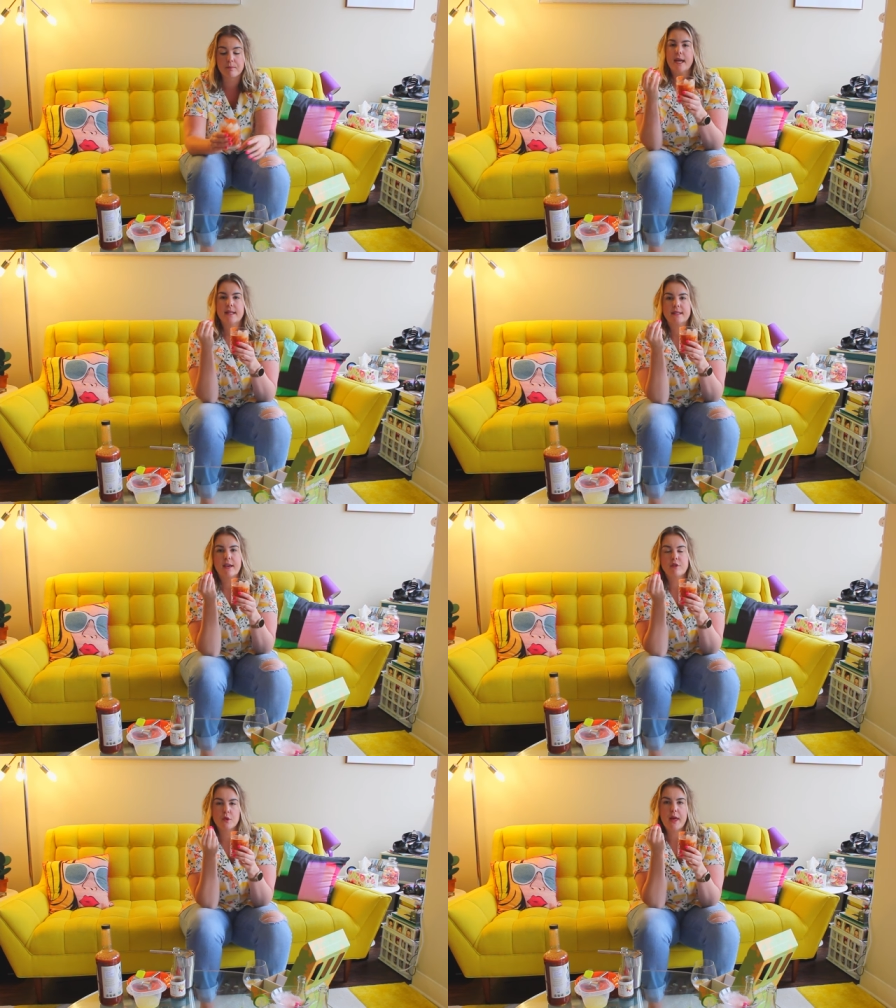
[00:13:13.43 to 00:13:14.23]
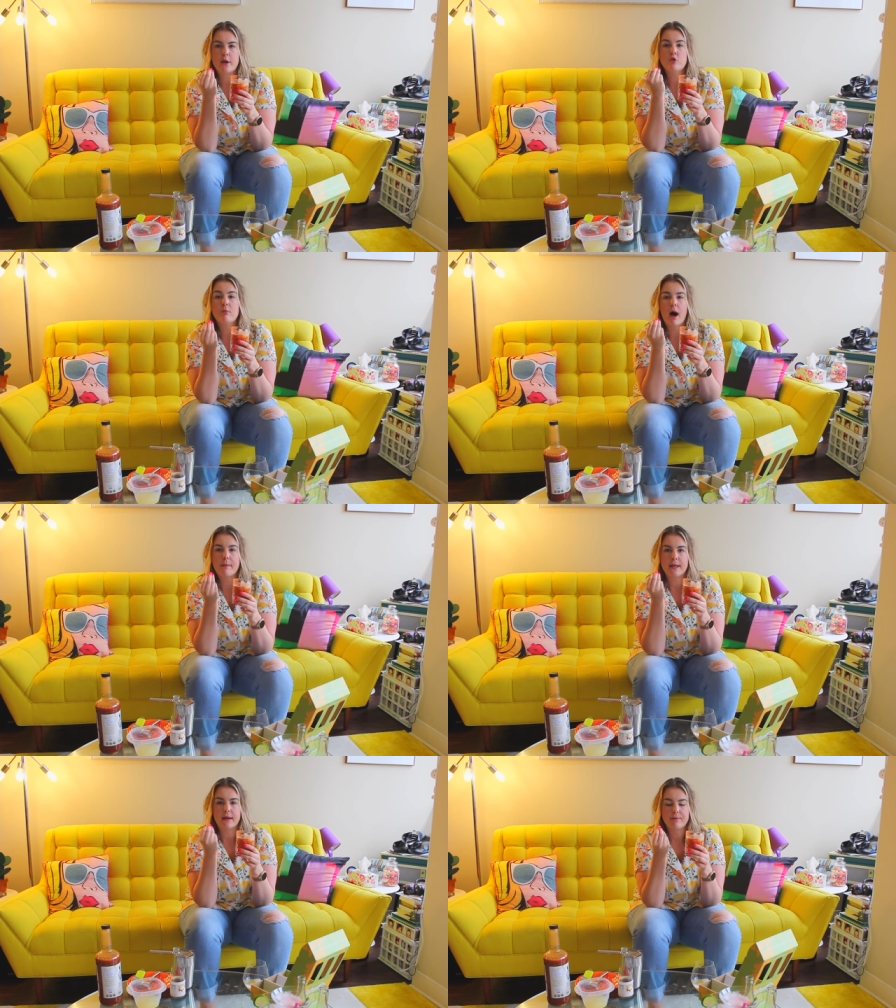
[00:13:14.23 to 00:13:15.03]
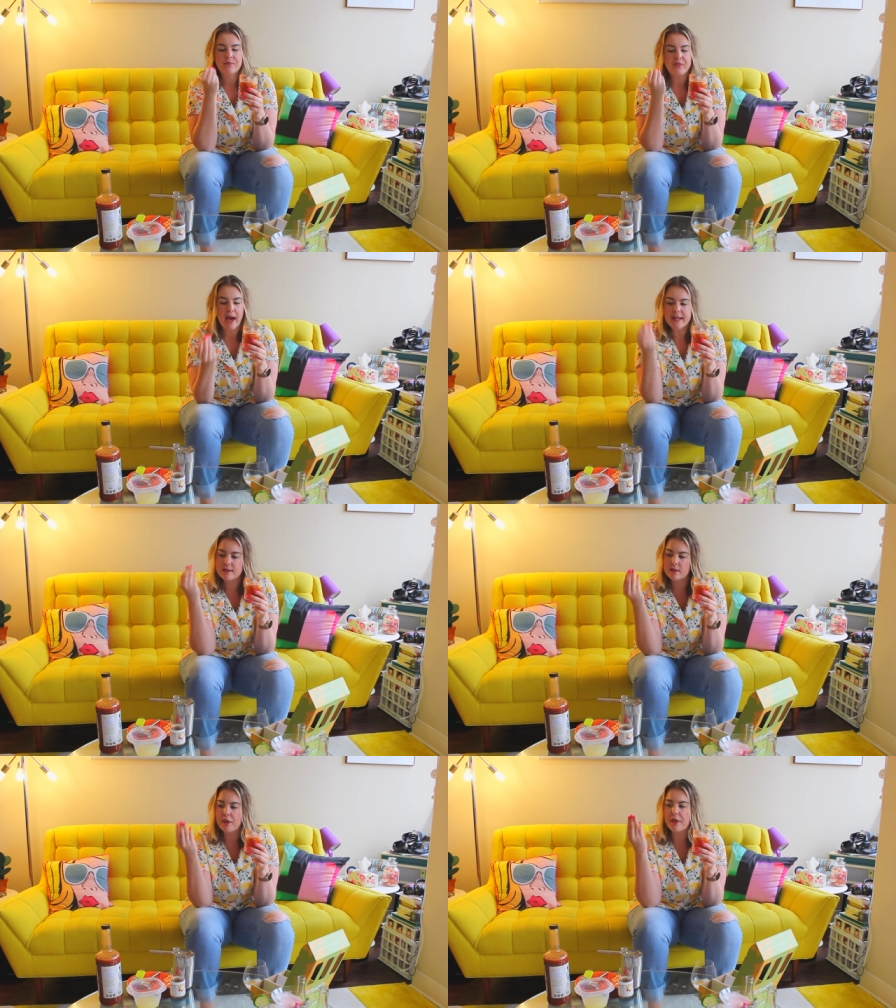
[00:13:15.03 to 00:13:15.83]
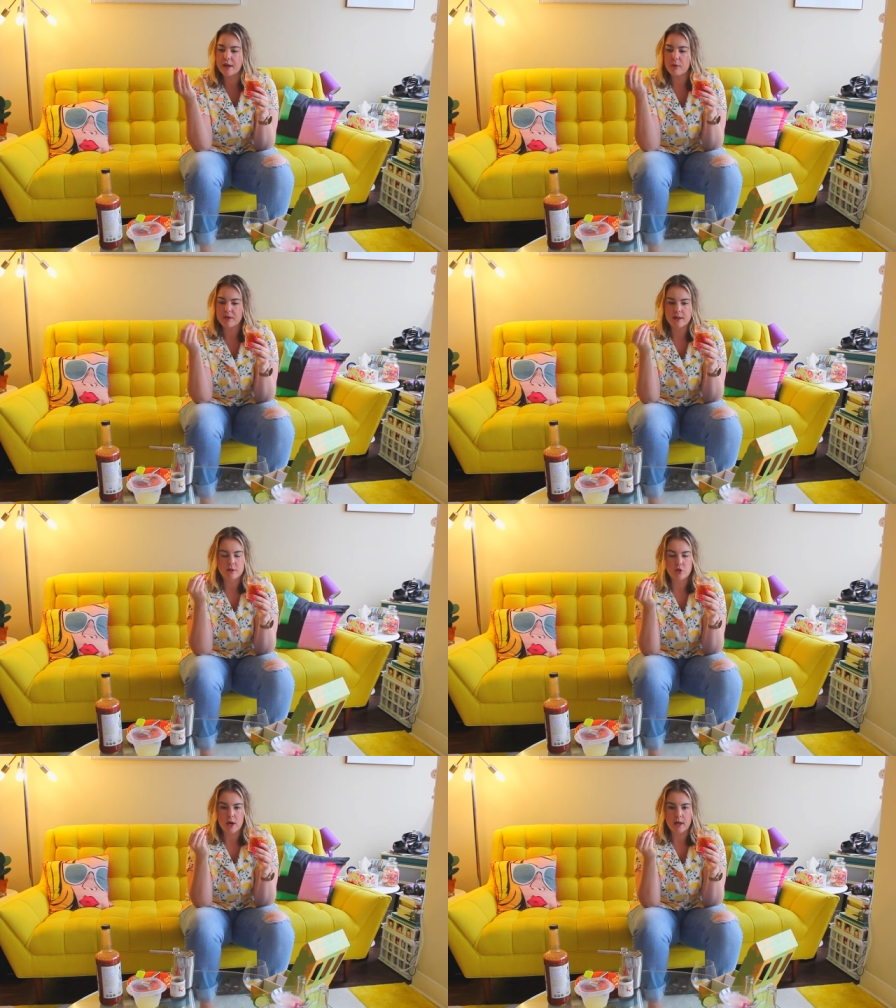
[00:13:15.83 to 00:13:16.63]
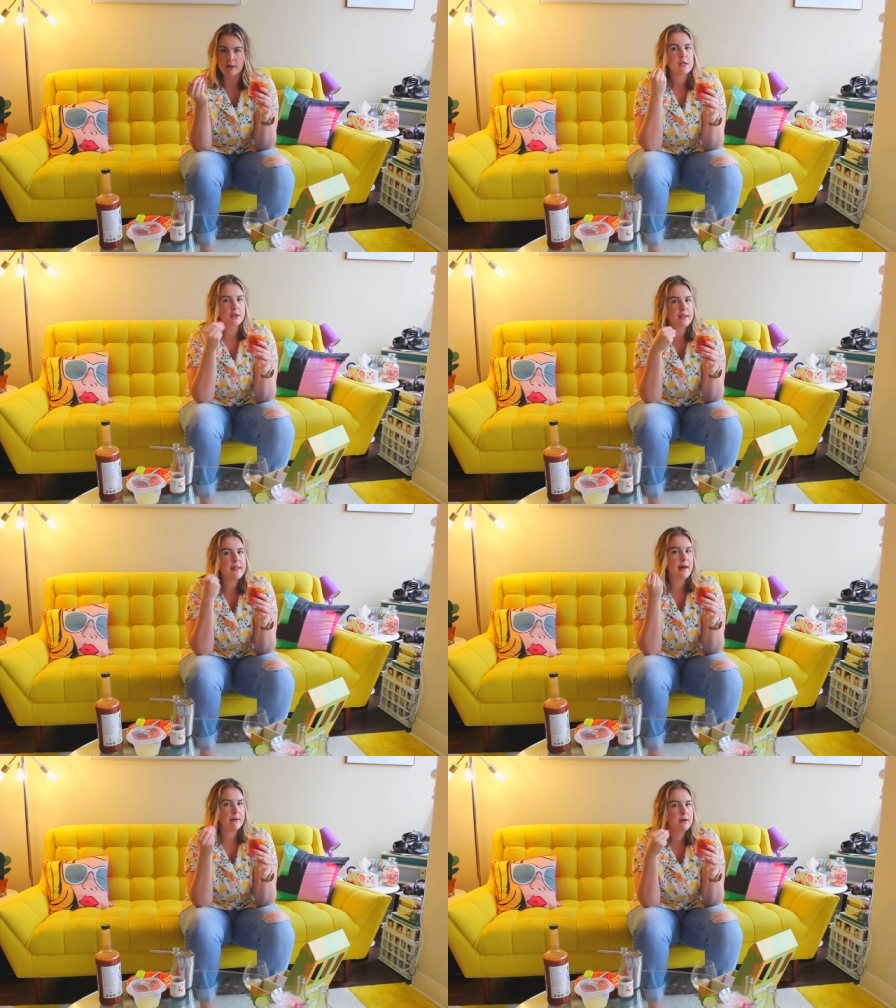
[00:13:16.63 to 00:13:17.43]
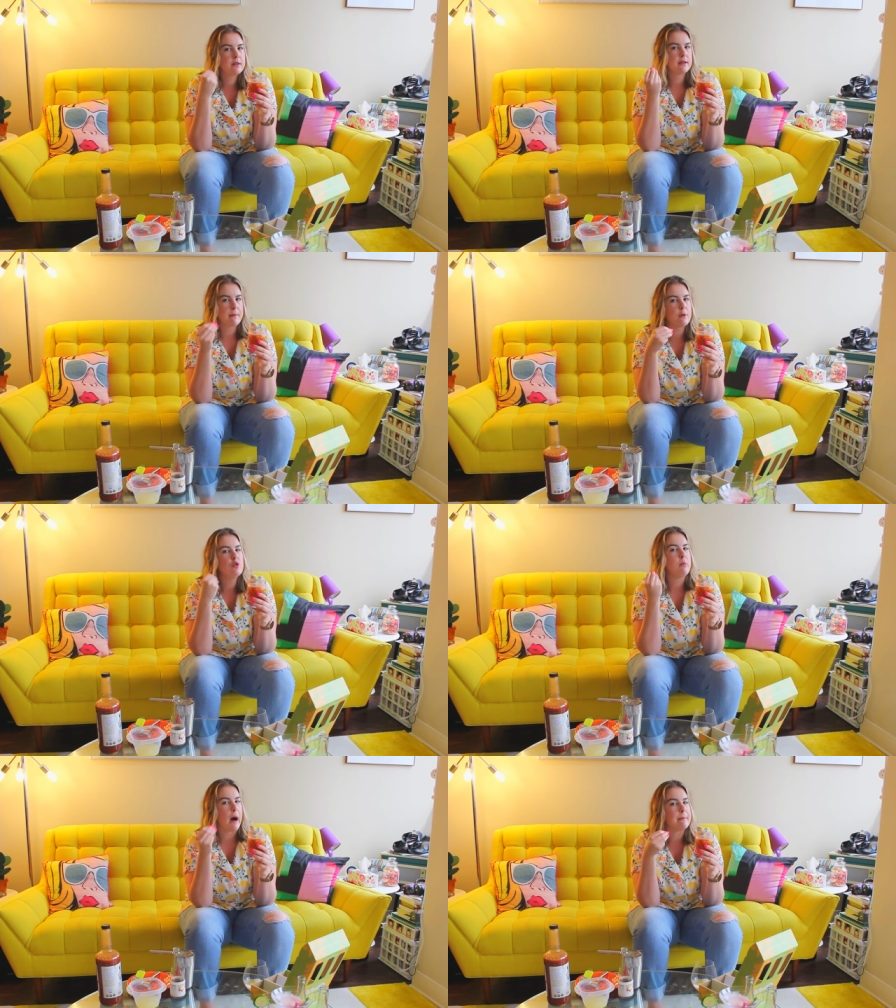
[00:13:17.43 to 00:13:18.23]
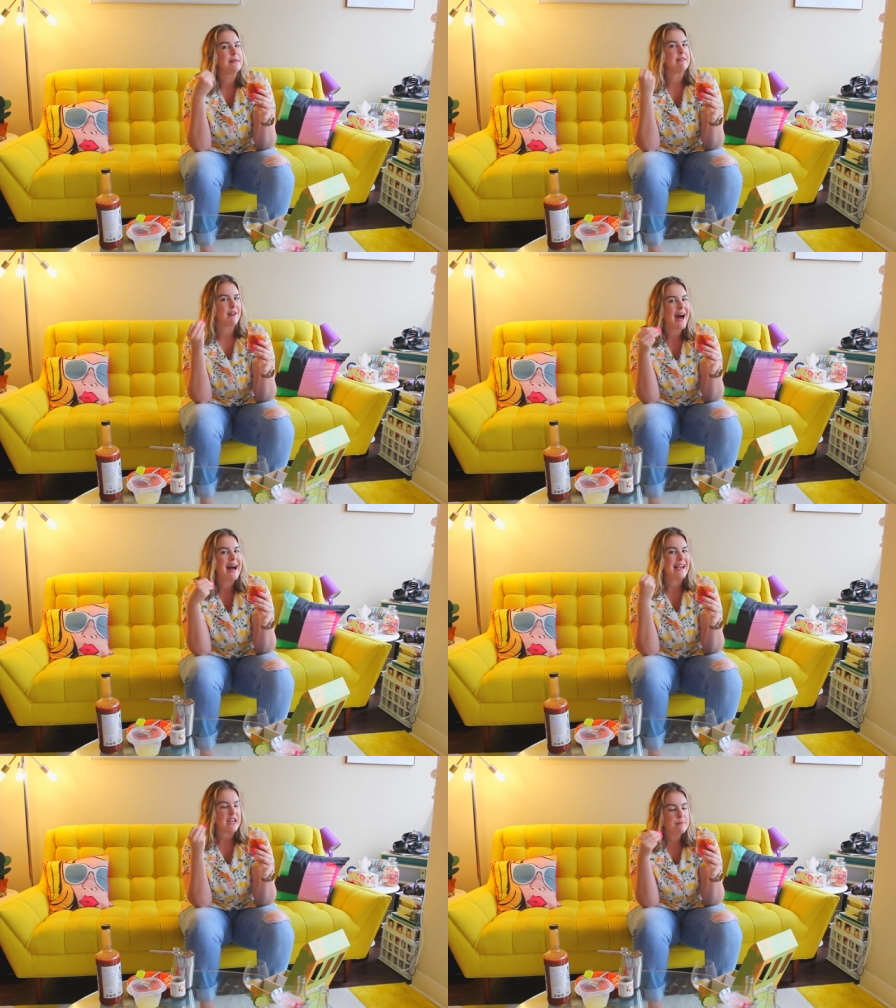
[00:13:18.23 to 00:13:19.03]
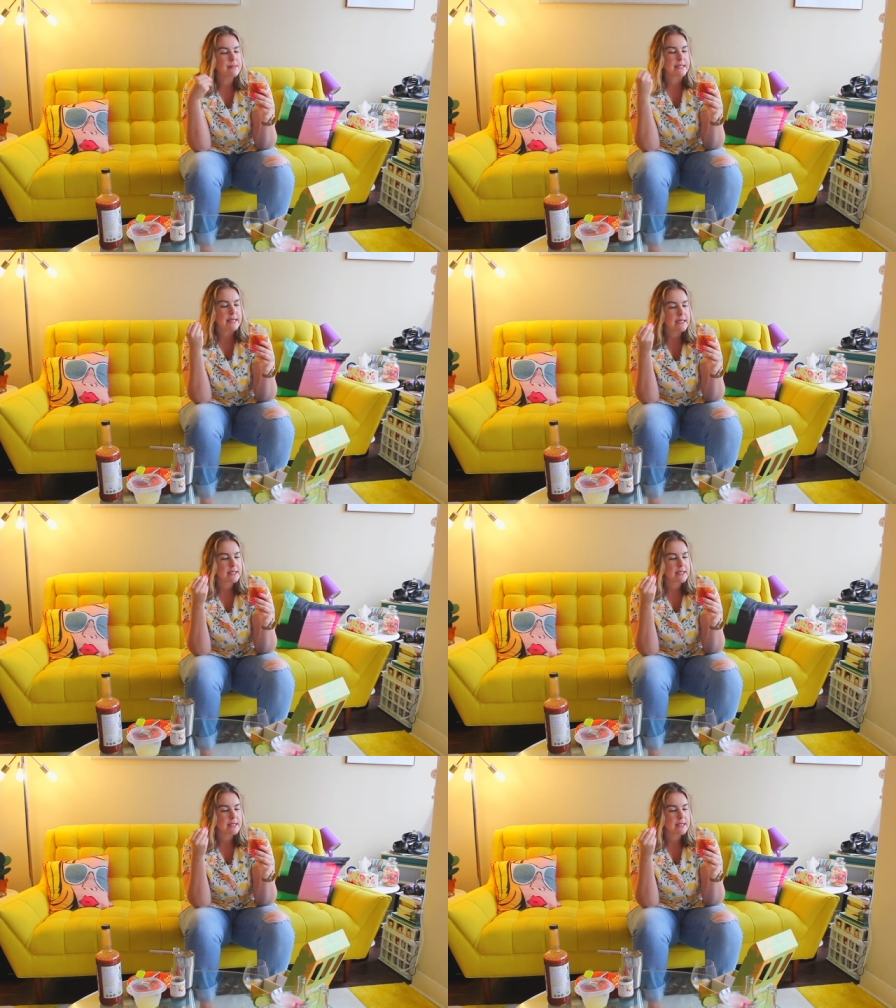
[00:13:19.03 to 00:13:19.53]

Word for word: It gives you that umami. That's the thing with this drink. You're getting them umami vibes,